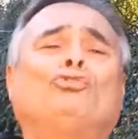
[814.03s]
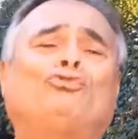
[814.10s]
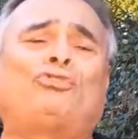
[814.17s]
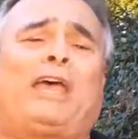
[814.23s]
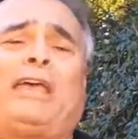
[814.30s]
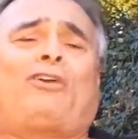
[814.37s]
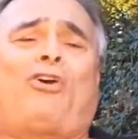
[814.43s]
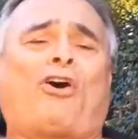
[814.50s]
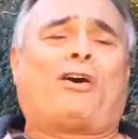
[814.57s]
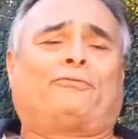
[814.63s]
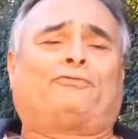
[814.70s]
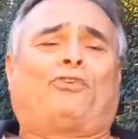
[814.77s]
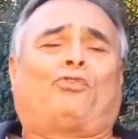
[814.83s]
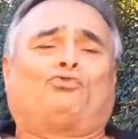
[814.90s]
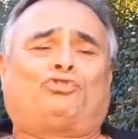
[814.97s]
You take
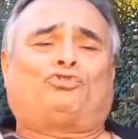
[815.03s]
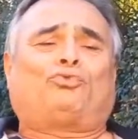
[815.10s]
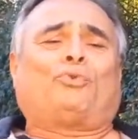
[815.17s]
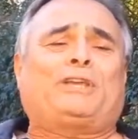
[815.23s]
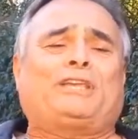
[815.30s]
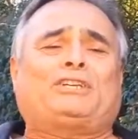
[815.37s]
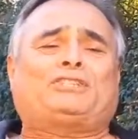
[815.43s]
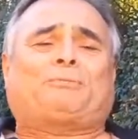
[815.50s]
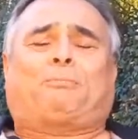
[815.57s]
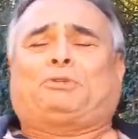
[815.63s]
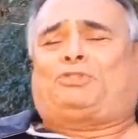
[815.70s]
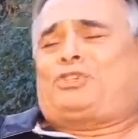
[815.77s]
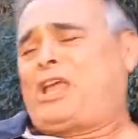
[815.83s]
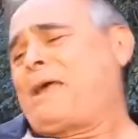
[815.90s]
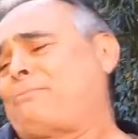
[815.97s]
off those 3-inch
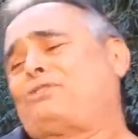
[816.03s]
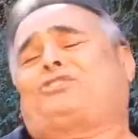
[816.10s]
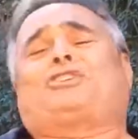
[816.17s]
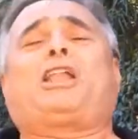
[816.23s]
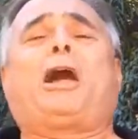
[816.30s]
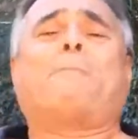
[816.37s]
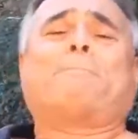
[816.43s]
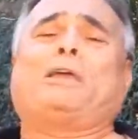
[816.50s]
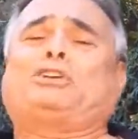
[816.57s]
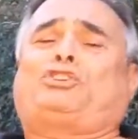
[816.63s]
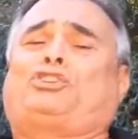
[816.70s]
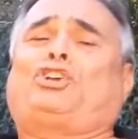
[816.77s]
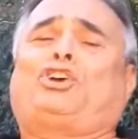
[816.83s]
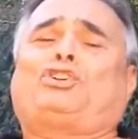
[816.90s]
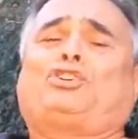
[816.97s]
pajamas and I'll make
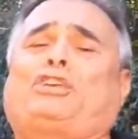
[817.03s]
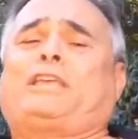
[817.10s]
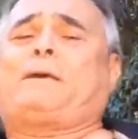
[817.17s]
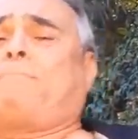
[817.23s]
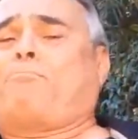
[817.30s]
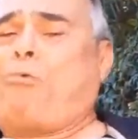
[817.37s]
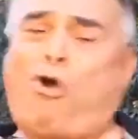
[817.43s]
sure you get